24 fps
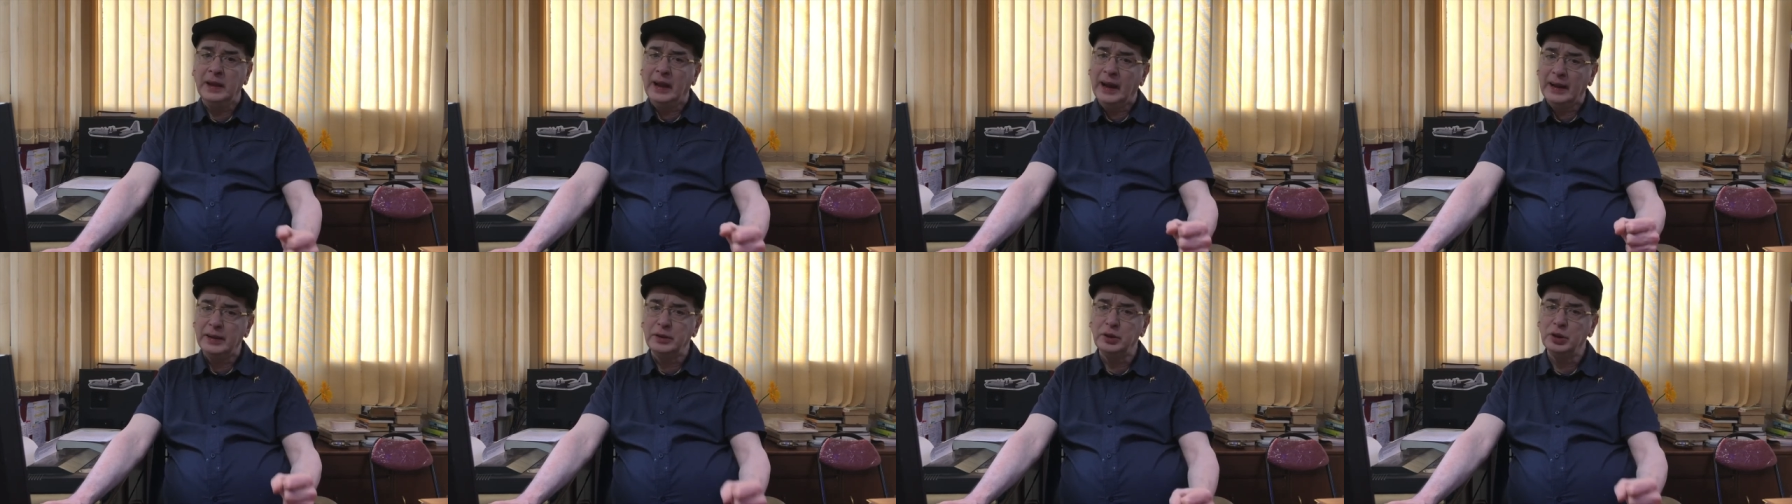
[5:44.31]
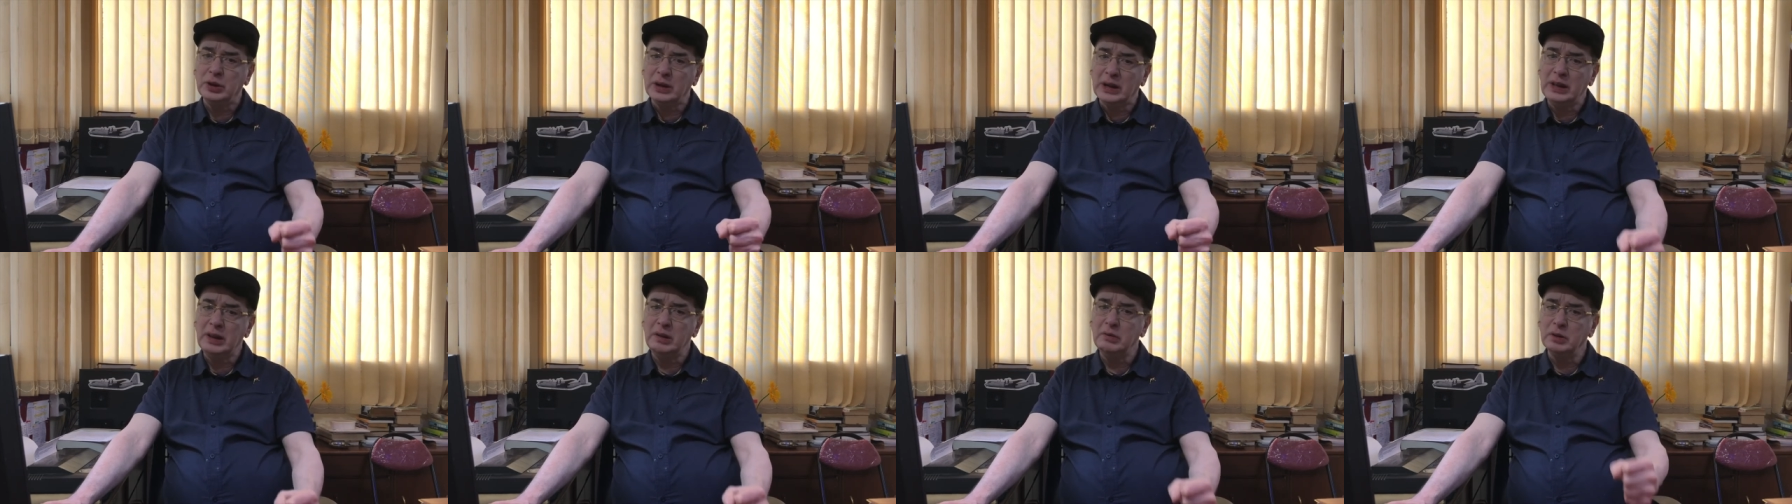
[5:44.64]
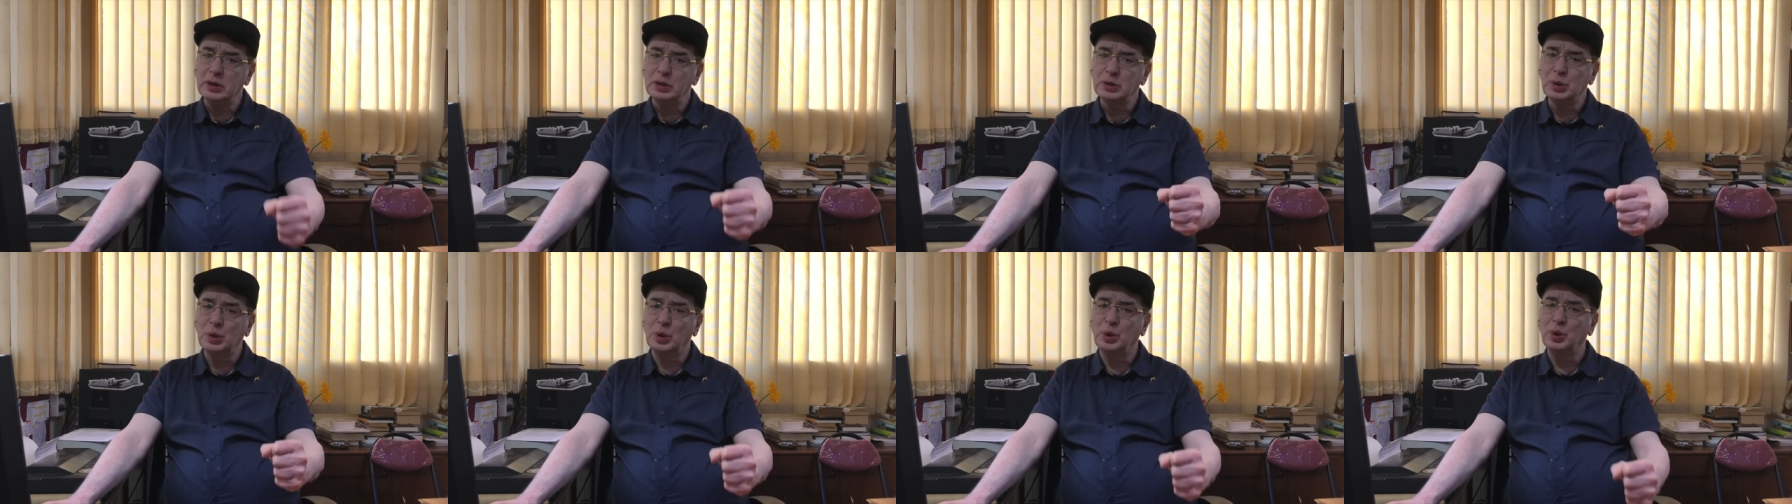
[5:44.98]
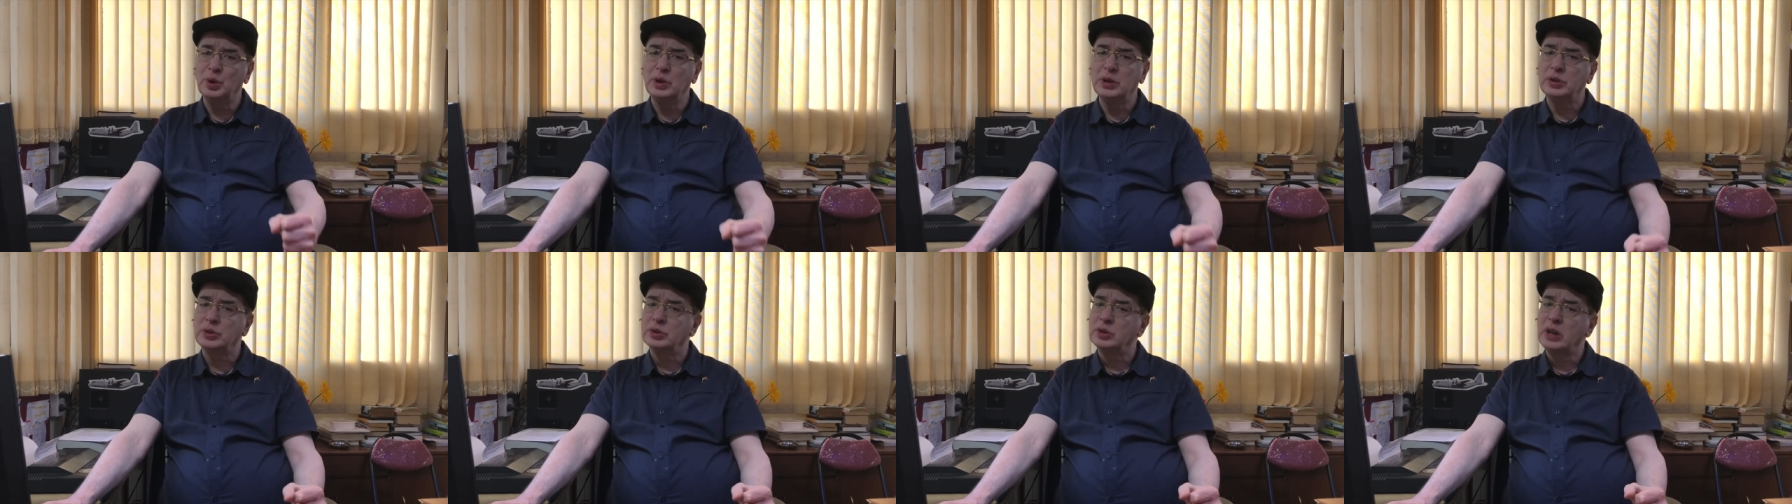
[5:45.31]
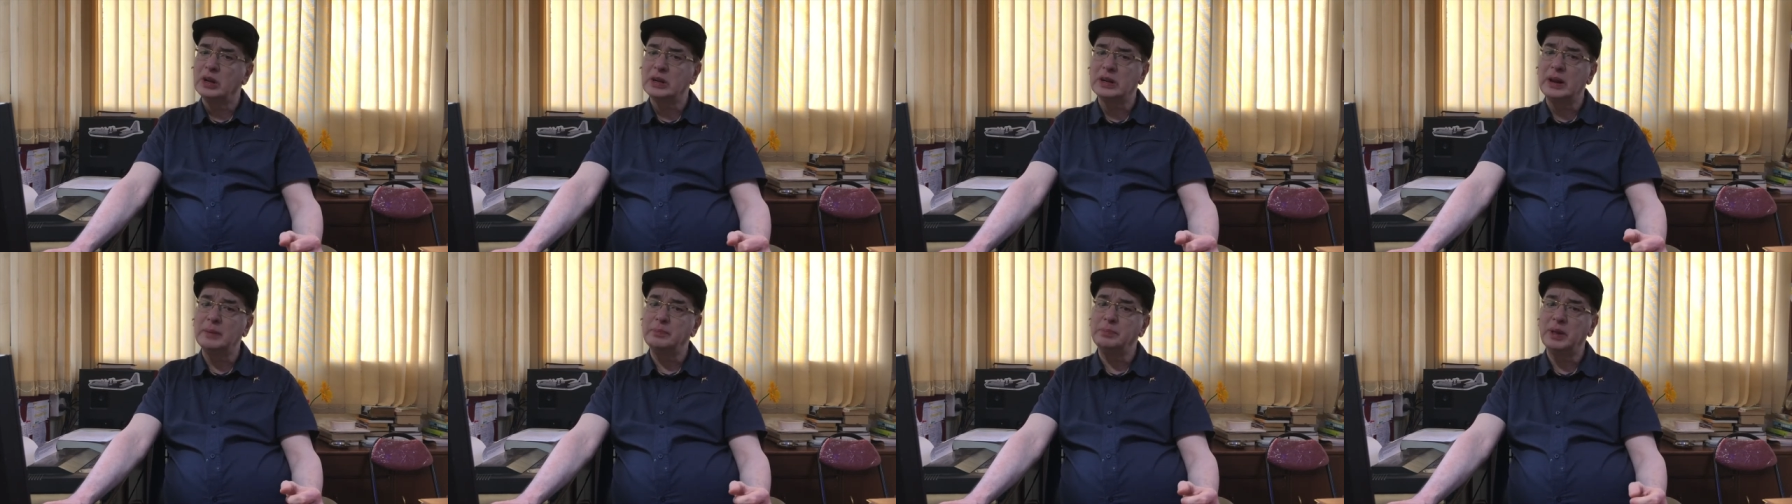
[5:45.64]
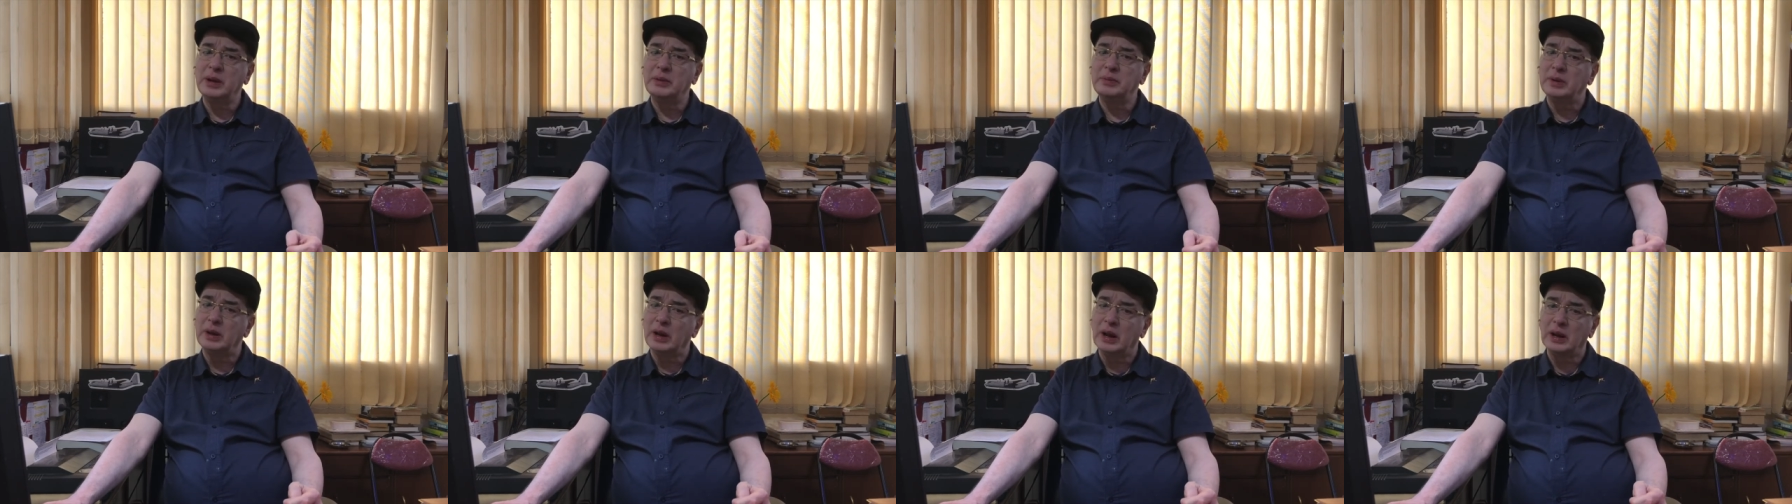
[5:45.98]
and you really want to go into the depth
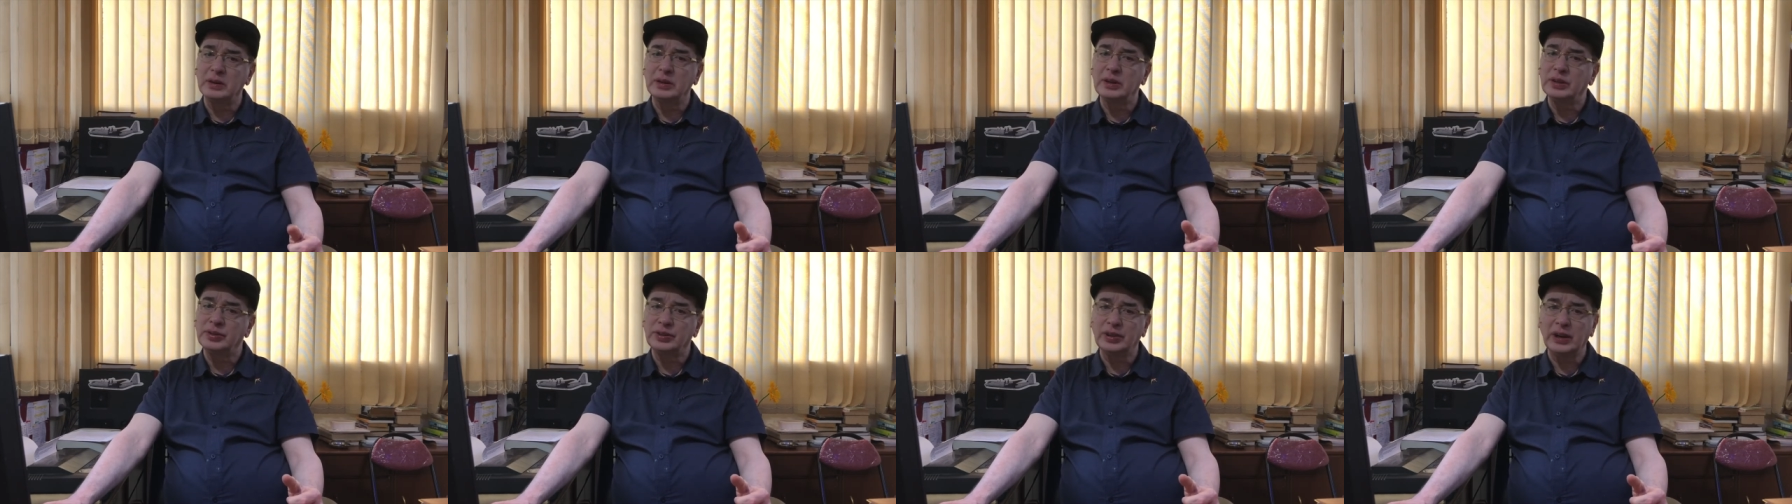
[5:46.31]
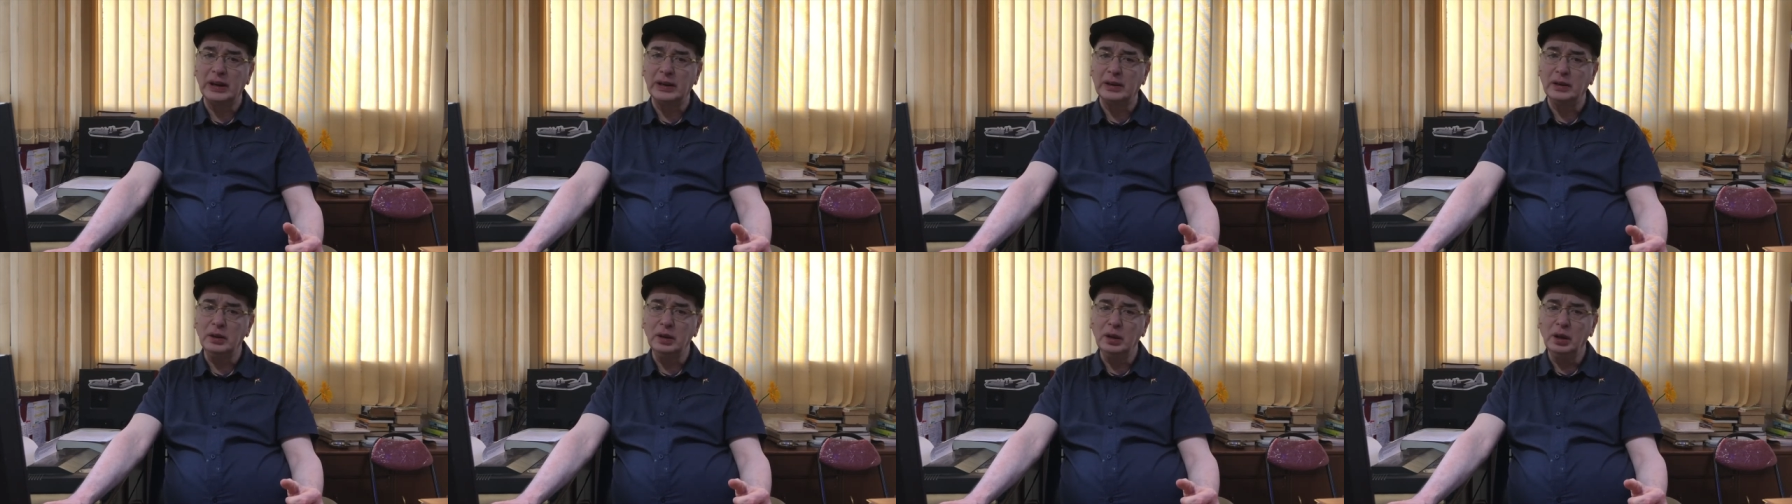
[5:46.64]
and understand